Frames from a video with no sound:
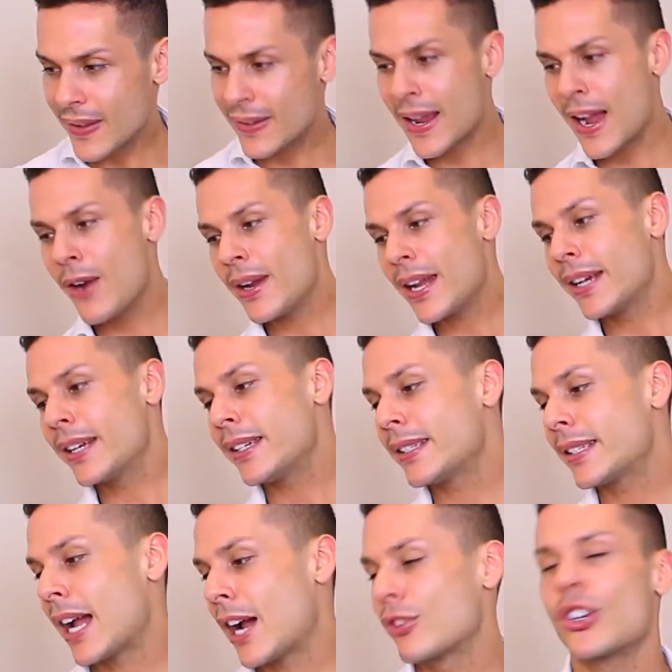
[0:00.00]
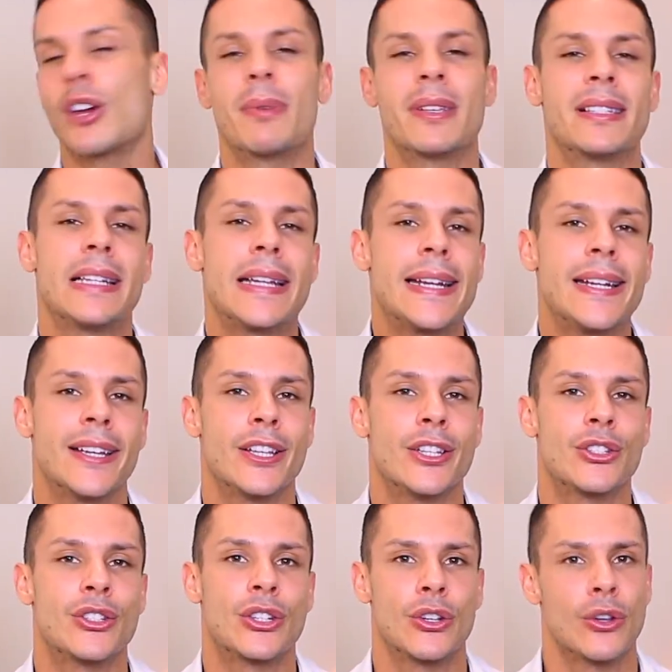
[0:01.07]
Now, it is our job as
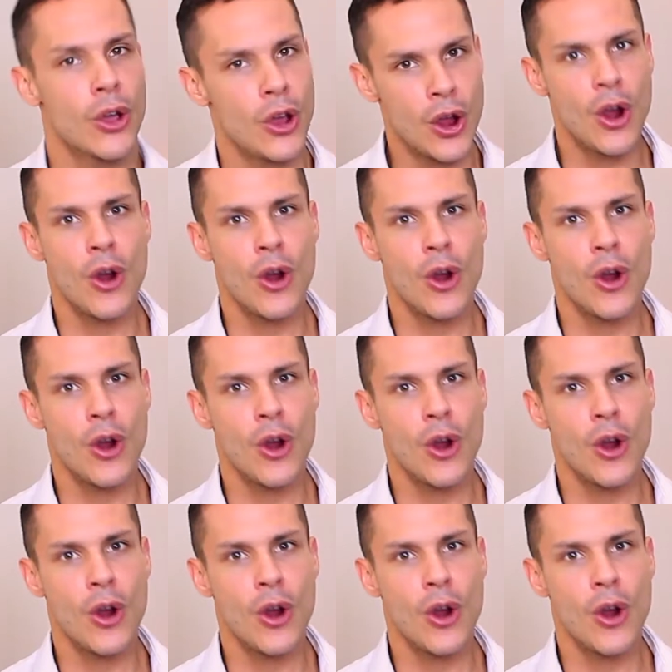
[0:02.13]
leaders to